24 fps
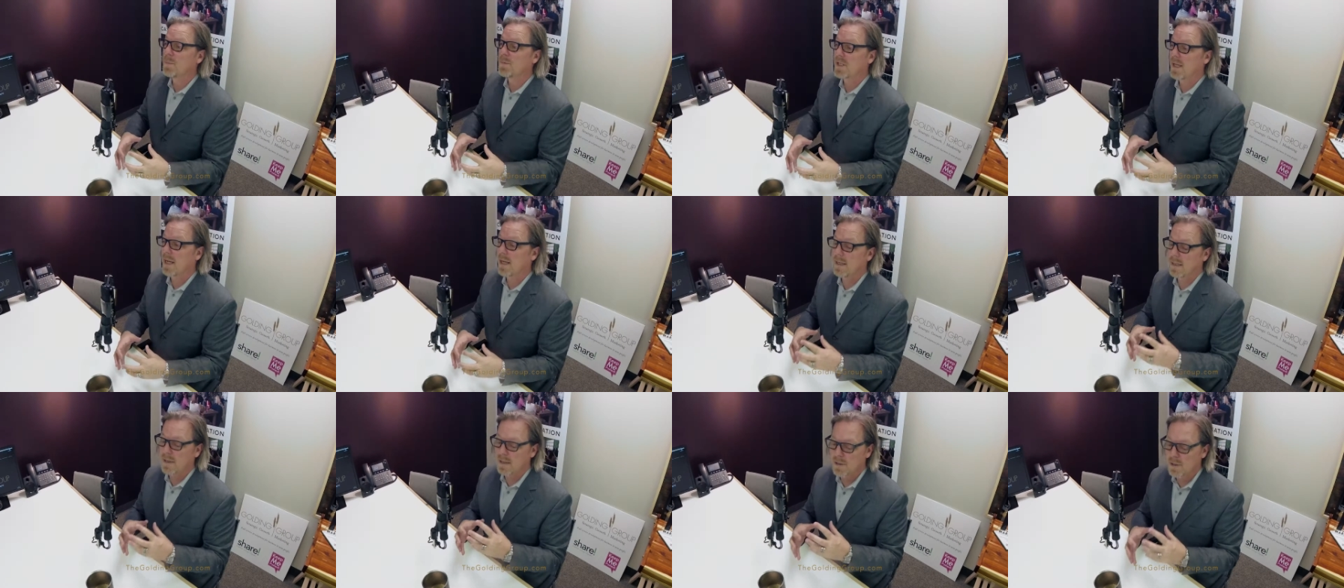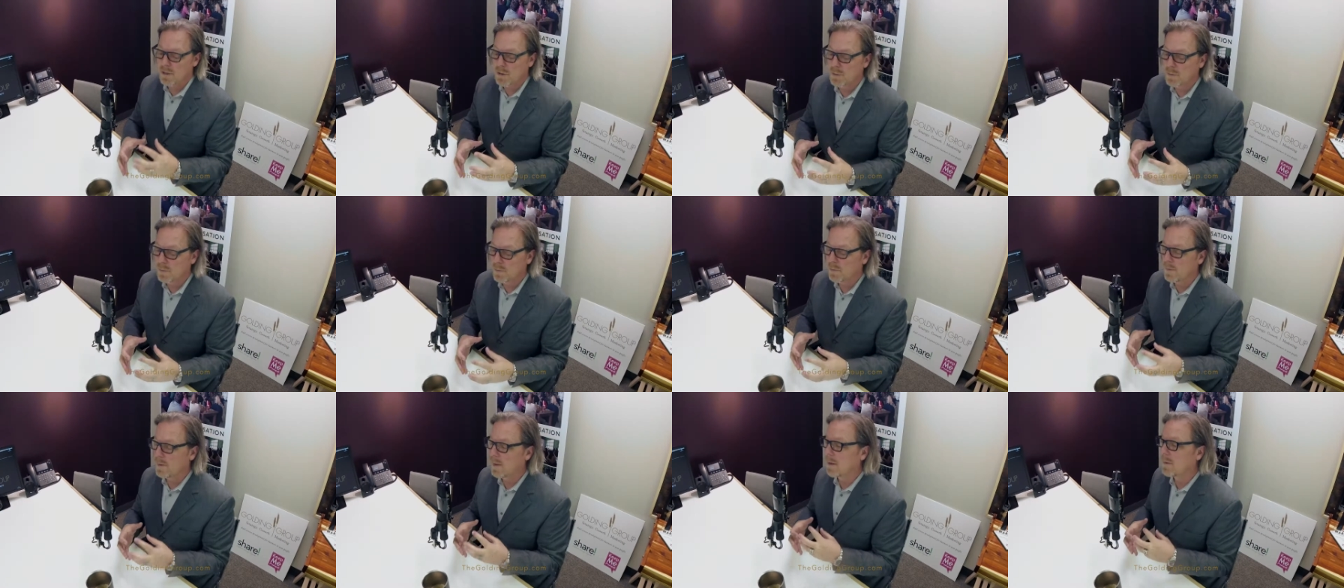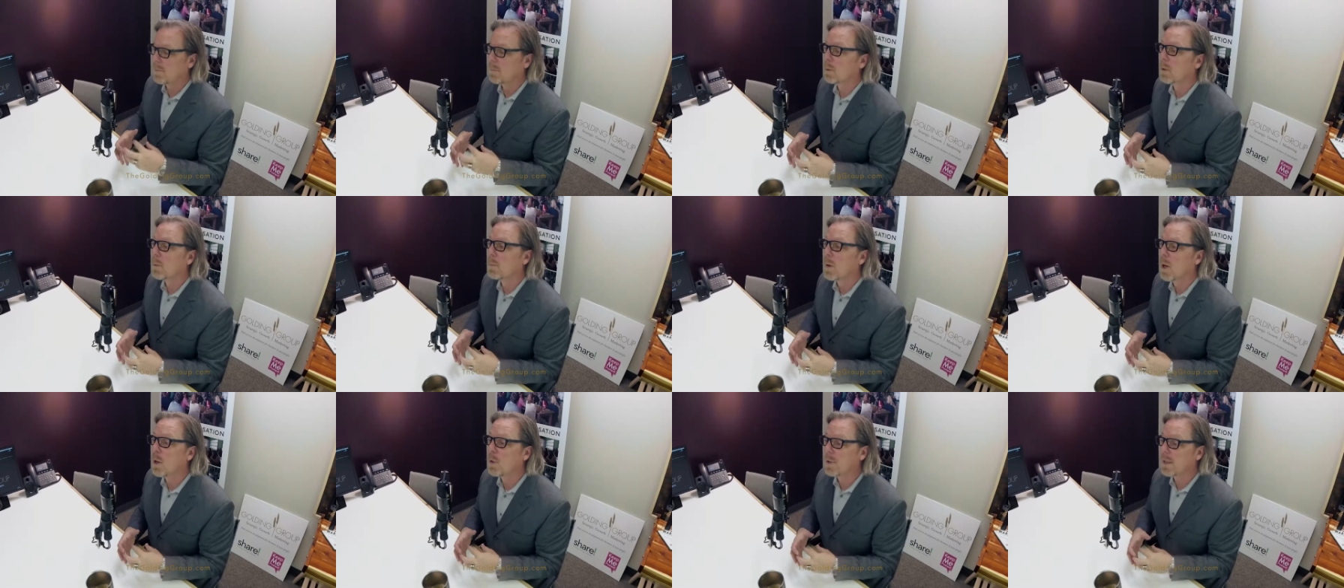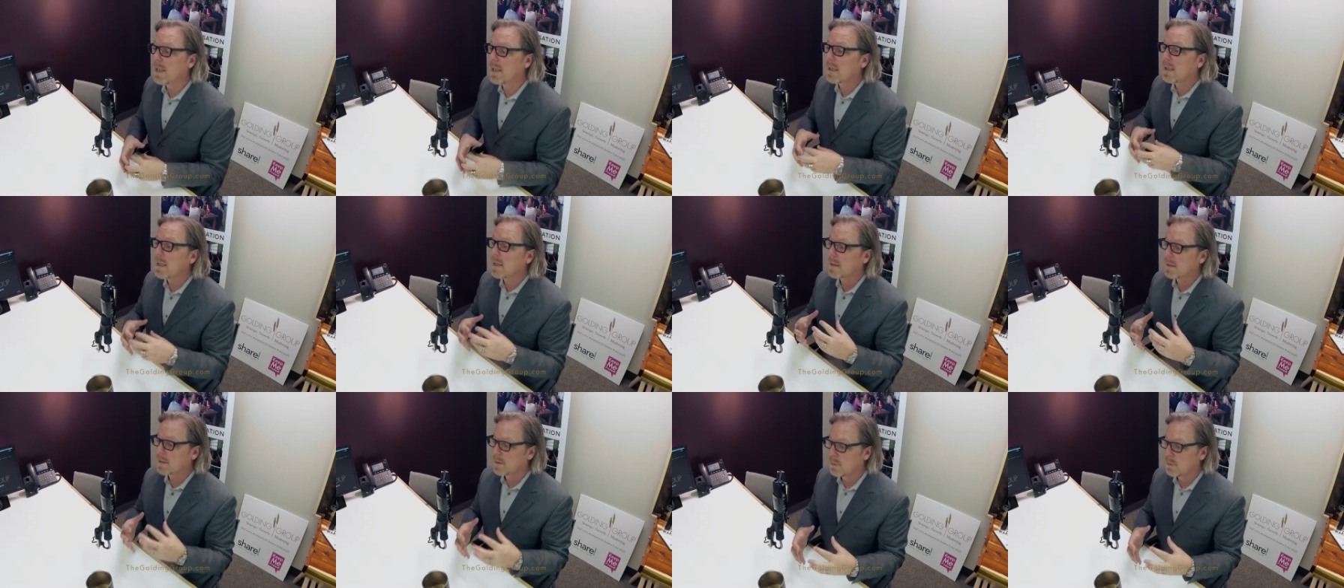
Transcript: side is true uh, promoting.